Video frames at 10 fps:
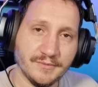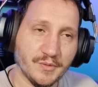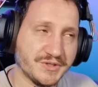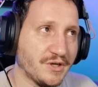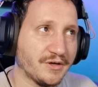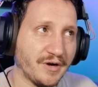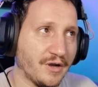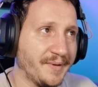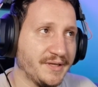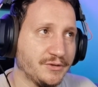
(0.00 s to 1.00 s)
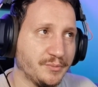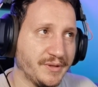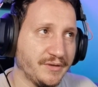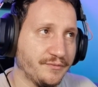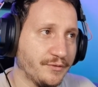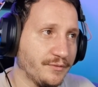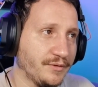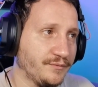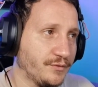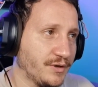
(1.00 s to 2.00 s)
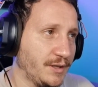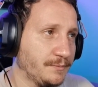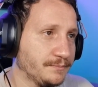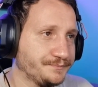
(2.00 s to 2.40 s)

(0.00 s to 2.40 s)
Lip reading: It was not recommended to play in 4K.